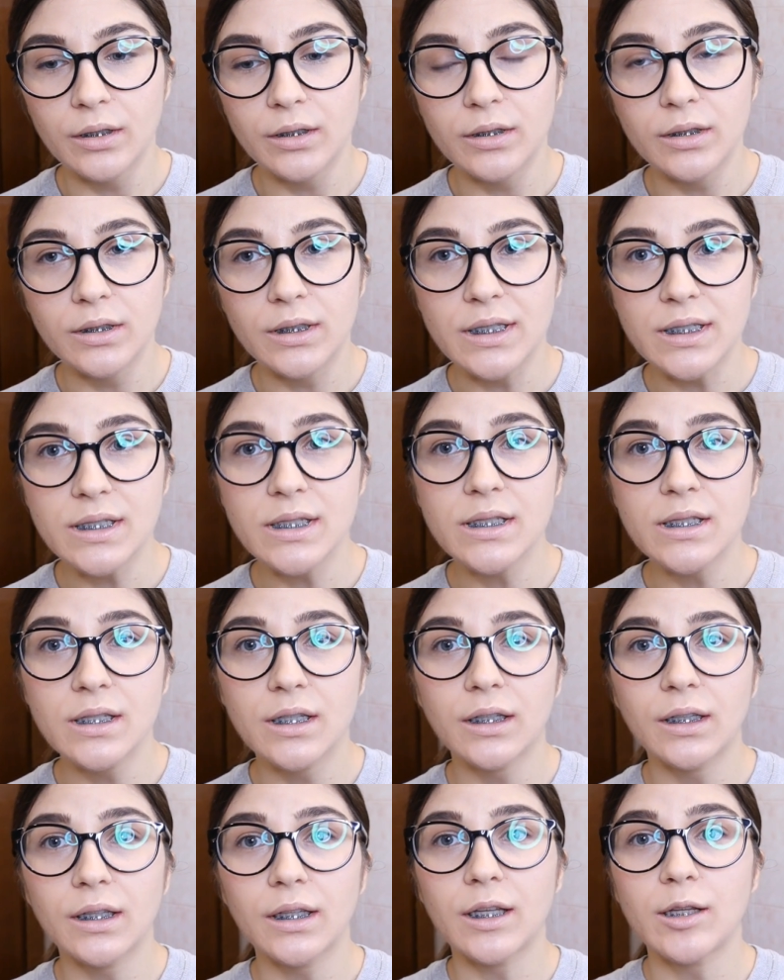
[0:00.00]

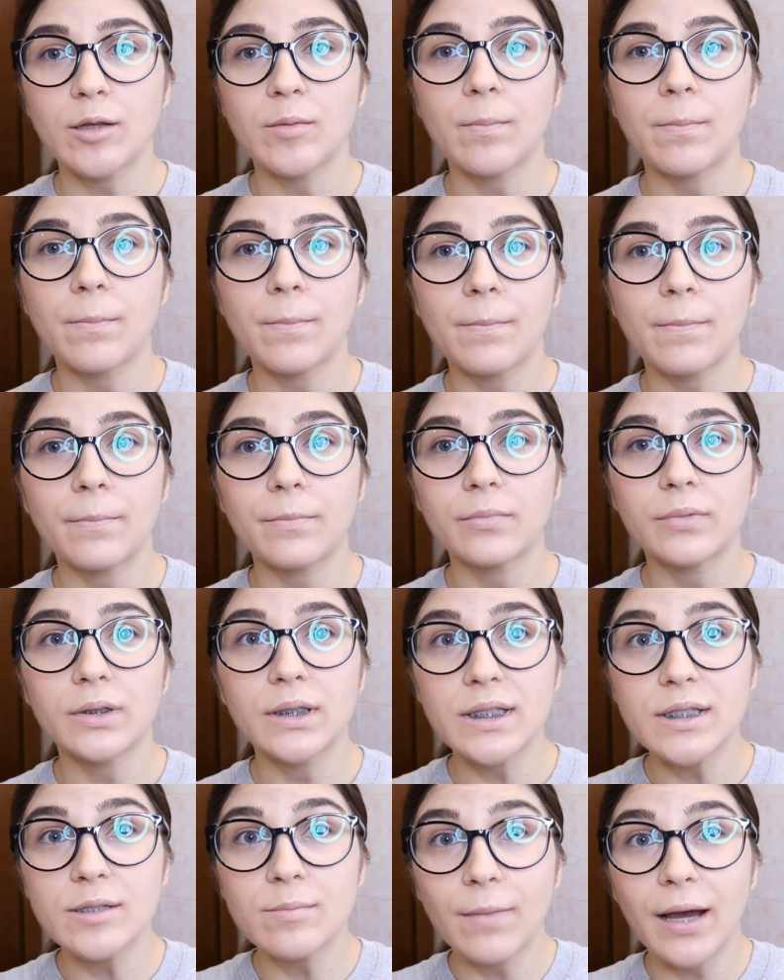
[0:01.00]

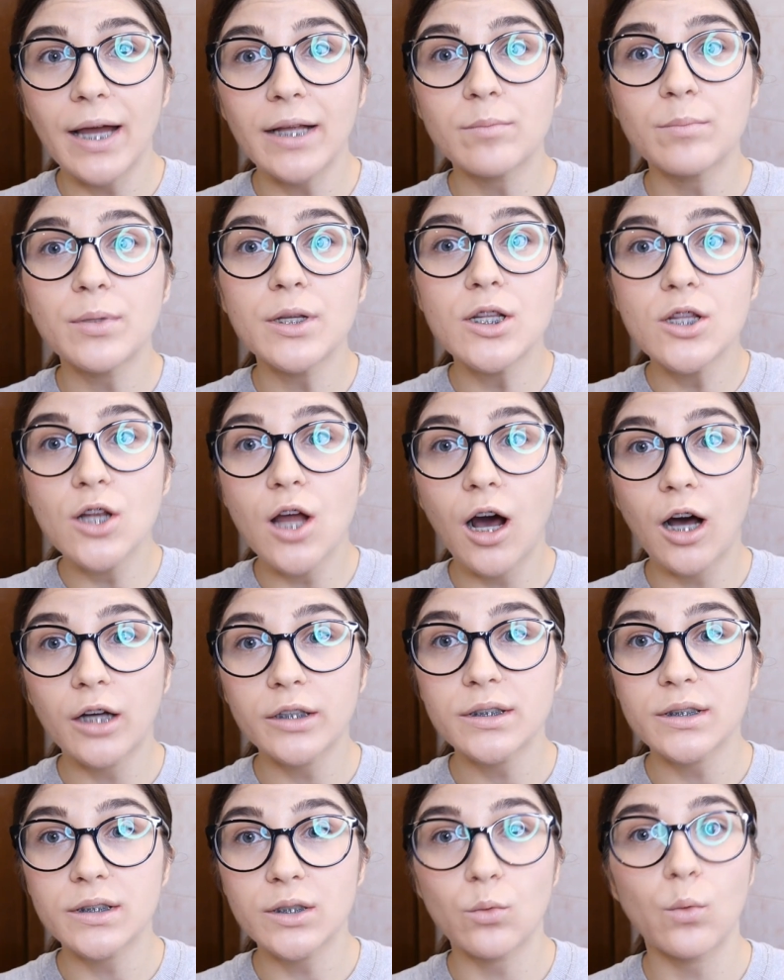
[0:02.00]
this might be not
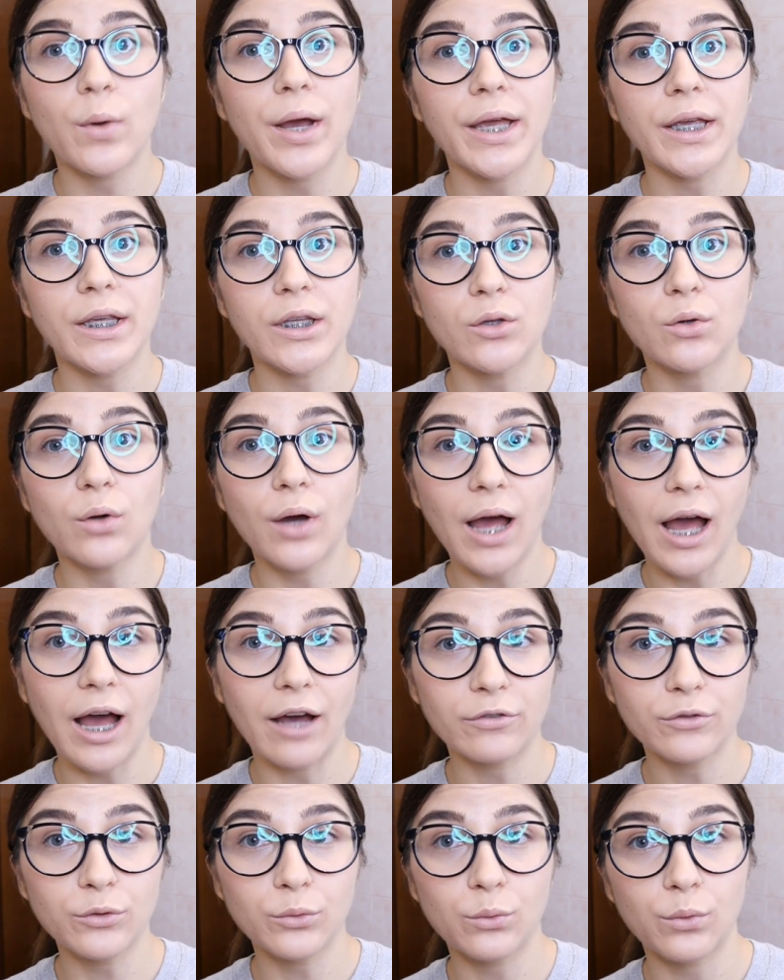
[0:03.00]
the way you
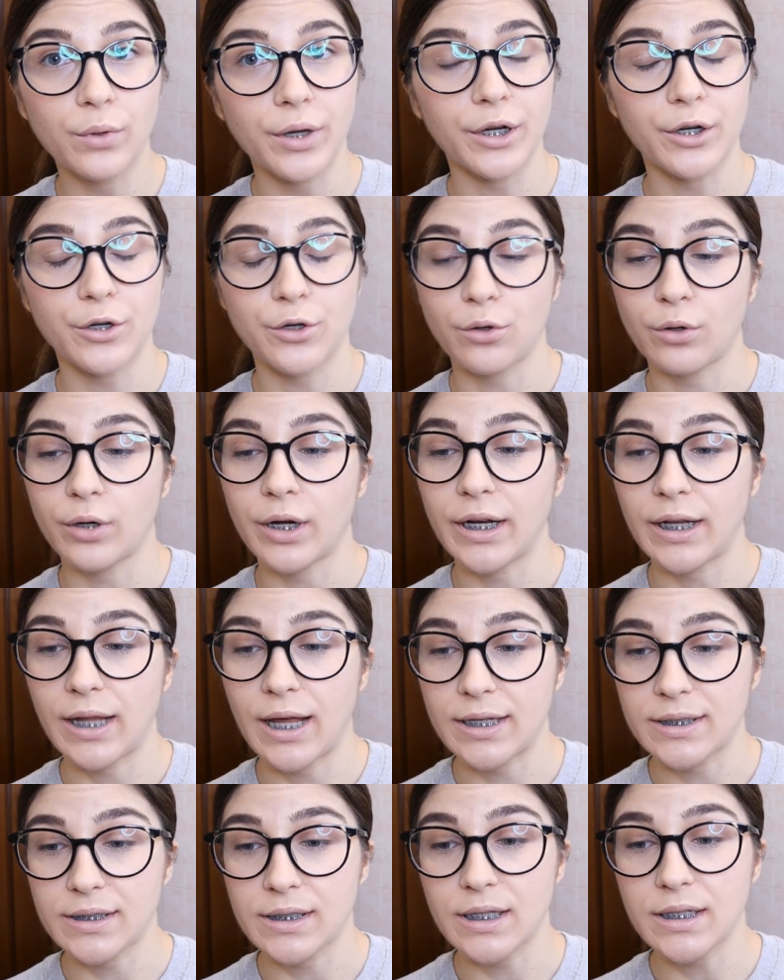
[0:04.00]
have to wear your
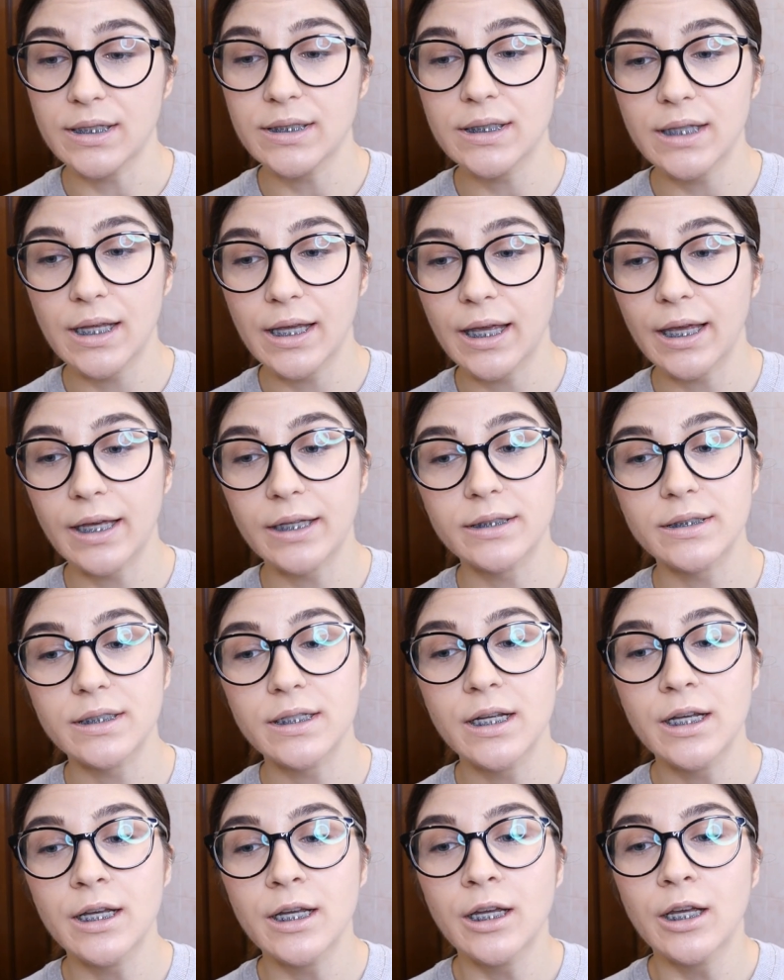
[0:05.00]
elastics, and
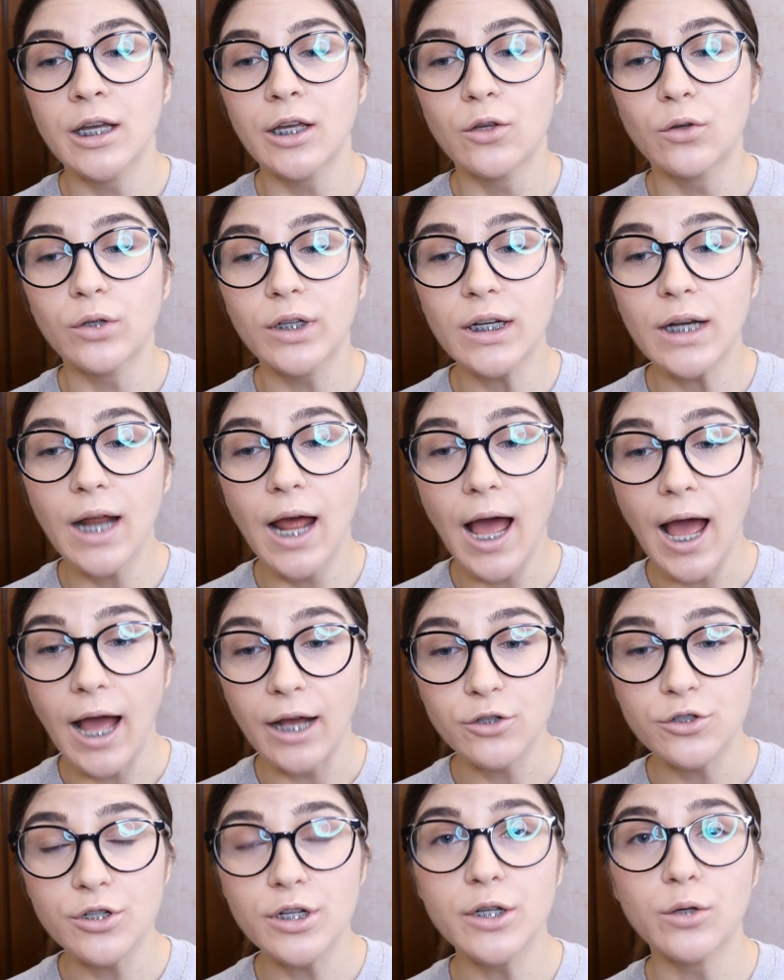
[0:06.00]
you can
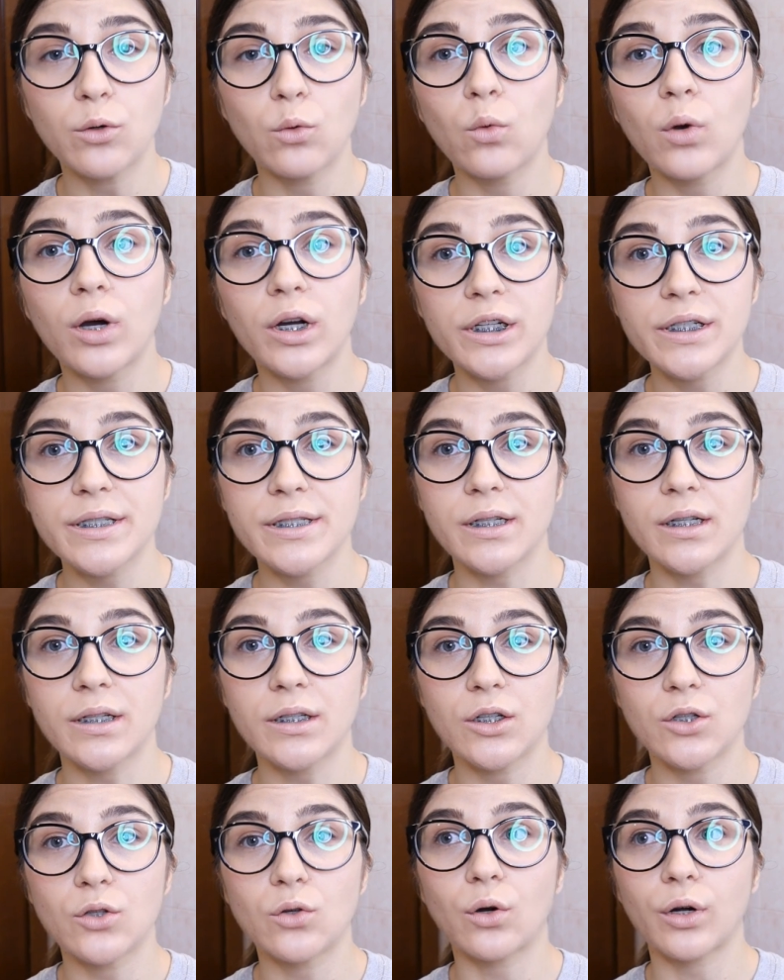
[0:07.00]
actually worsen
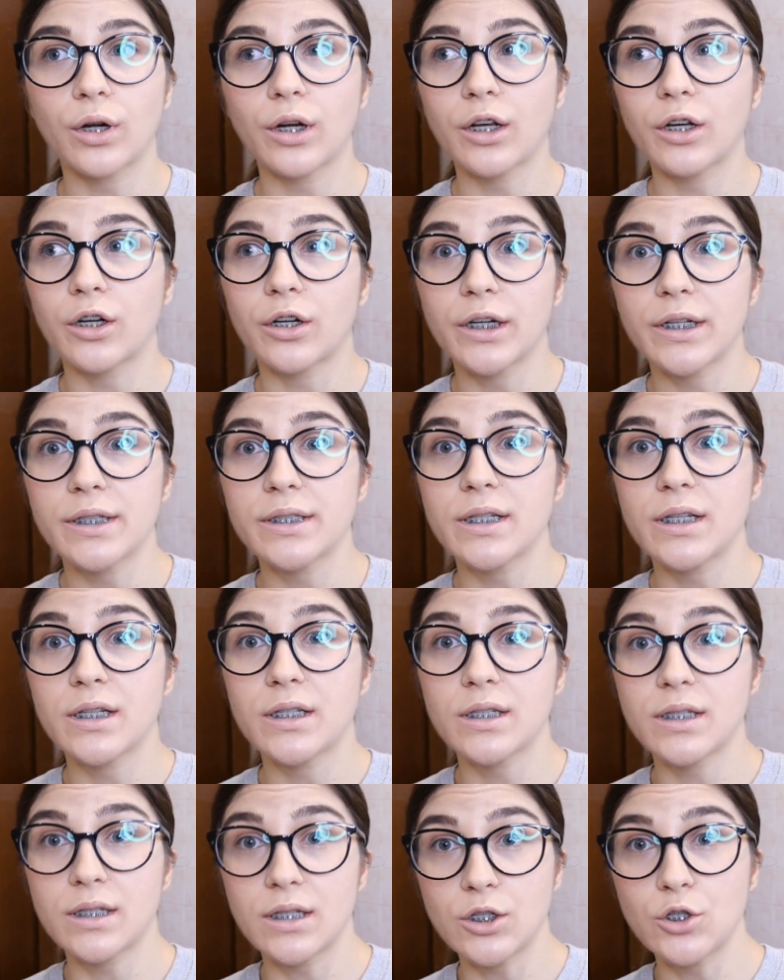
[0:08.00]
your current
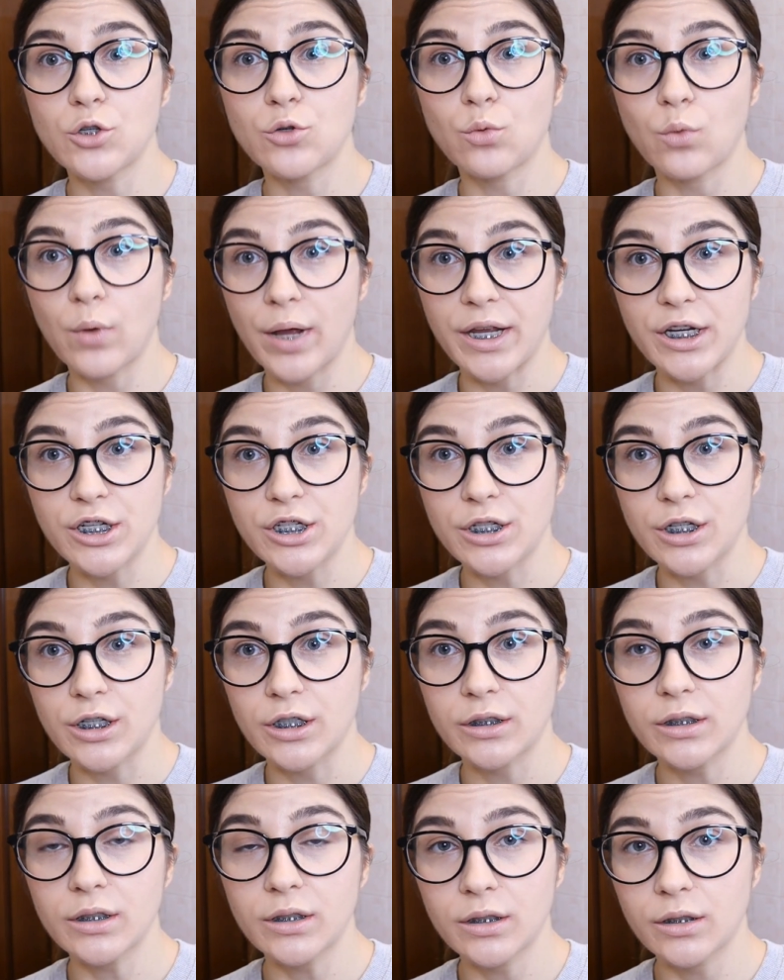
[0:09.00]

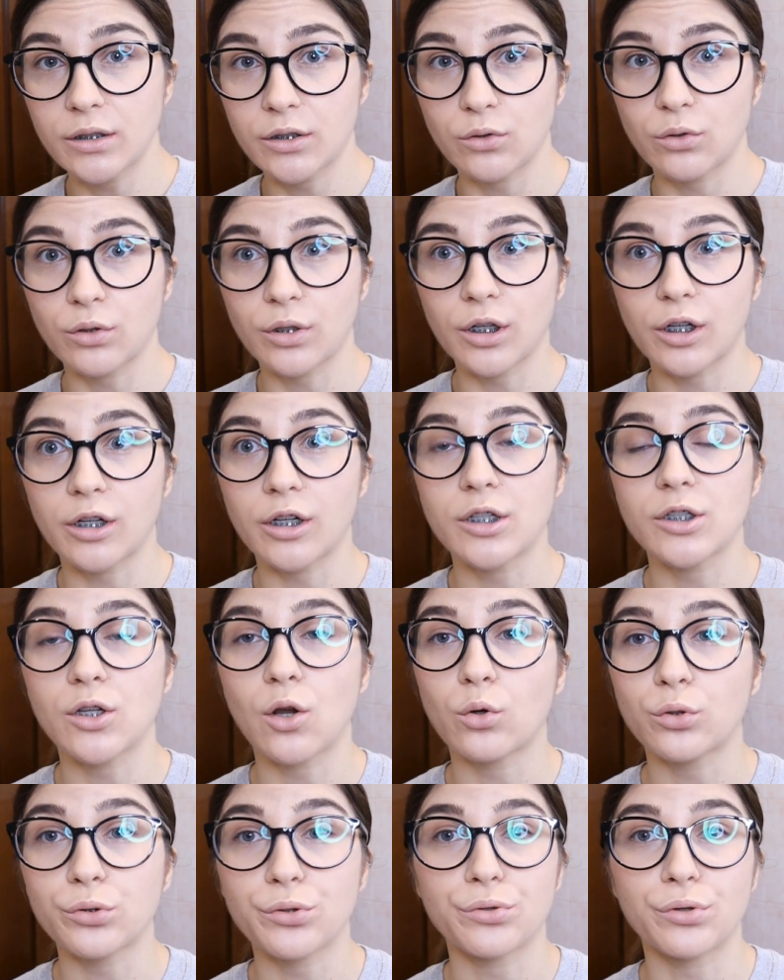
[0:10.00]
situation, your current
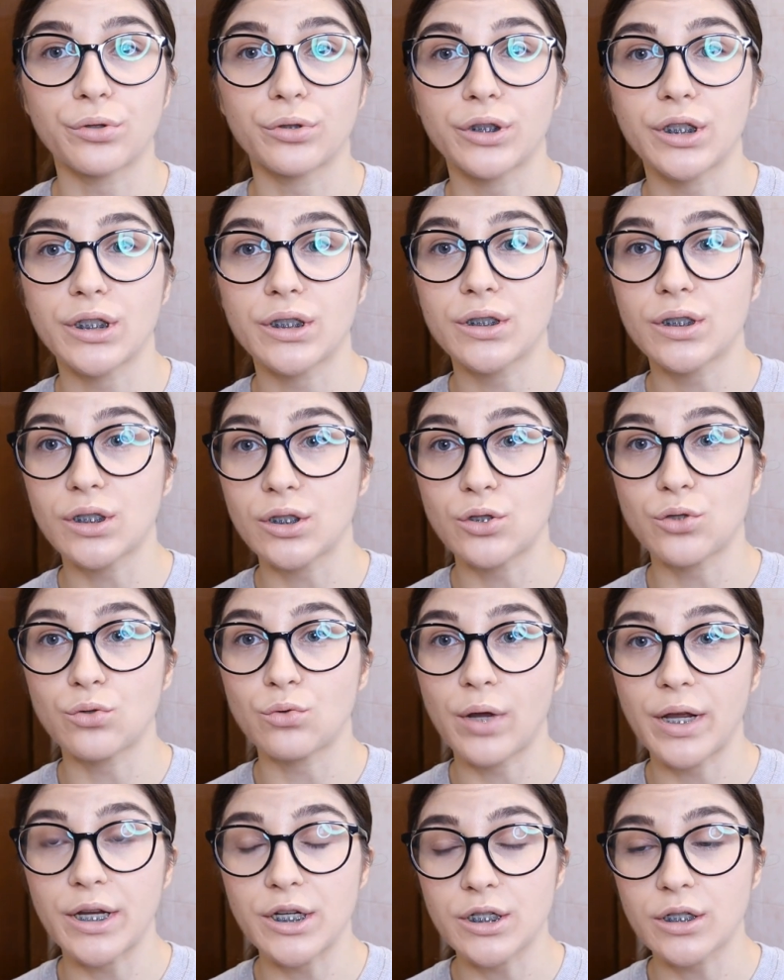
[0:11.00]
orthodontic
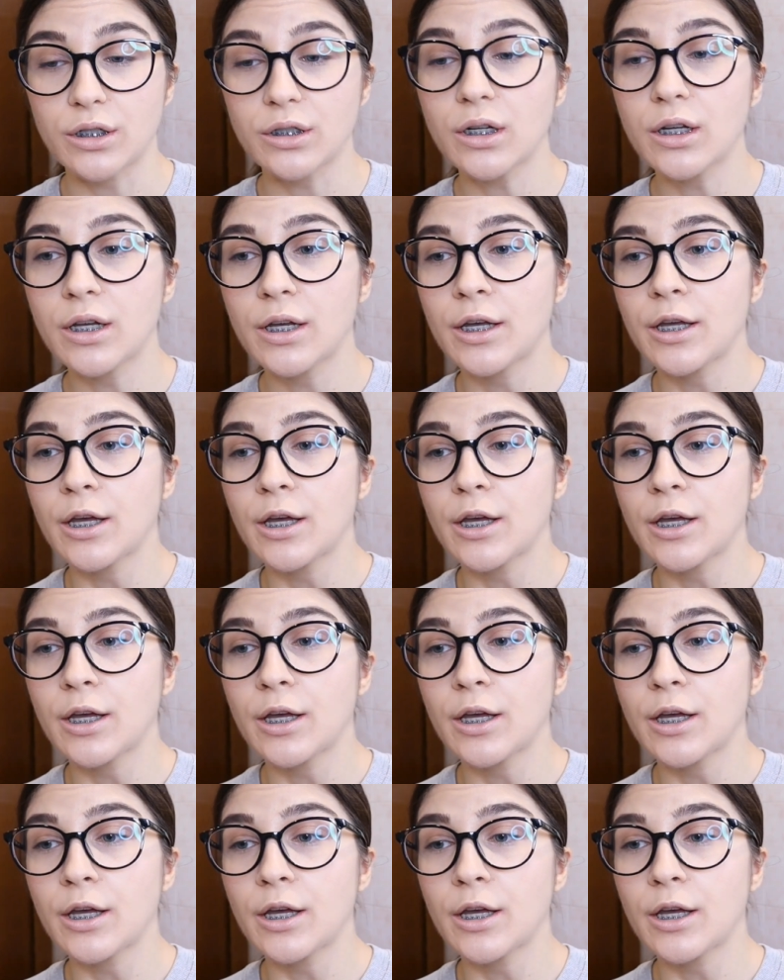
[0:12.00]
situation,